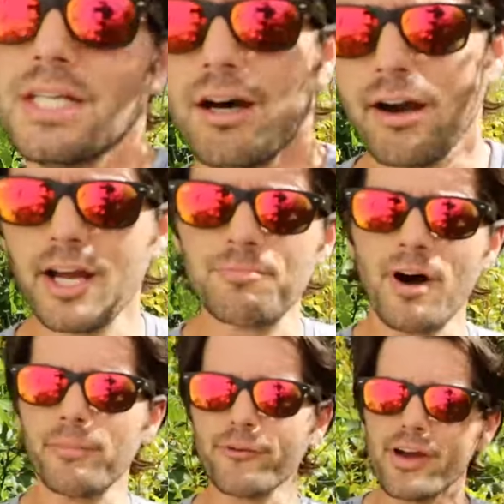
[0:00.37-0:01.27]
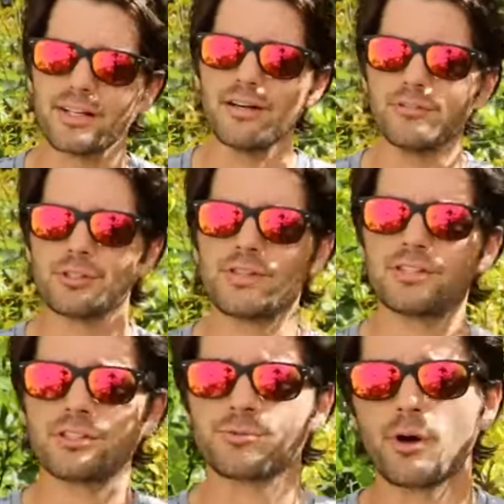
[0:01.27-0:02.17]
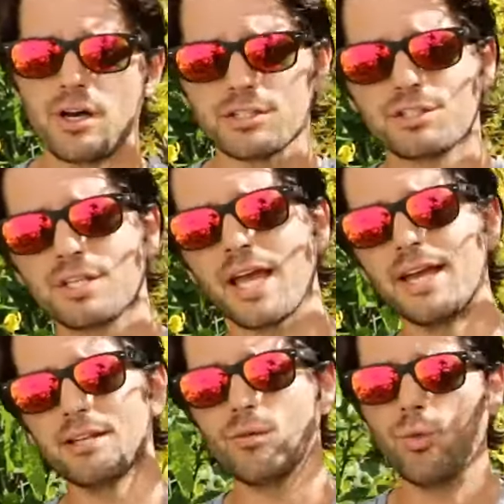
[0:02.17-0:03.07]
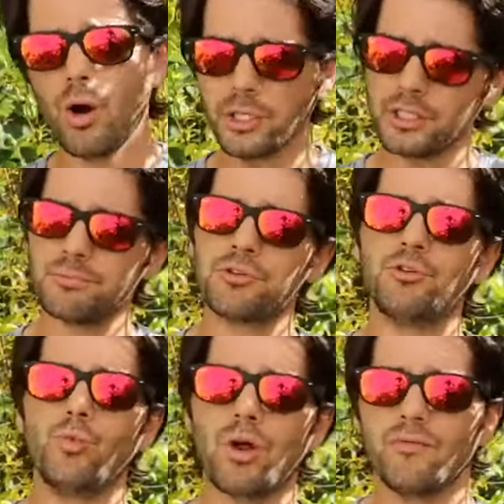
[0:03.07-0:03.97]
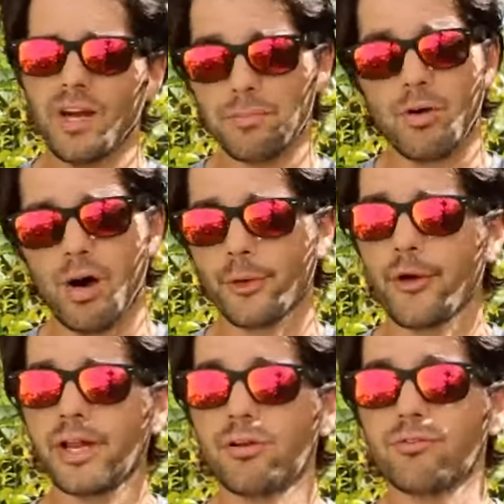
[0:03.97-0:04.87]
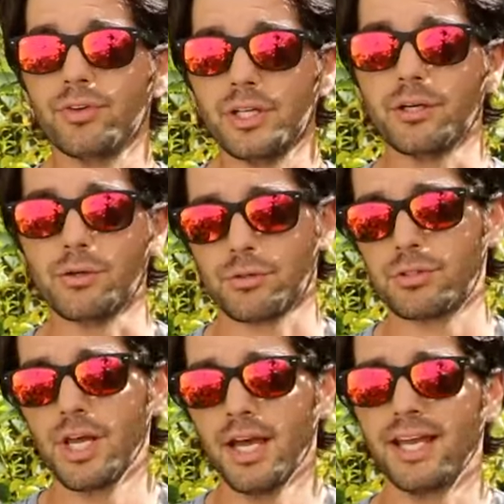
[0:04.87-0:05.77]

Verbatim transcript: All right, pomegranate lovers, this is Ross and welcome to one of my pomegranate videos.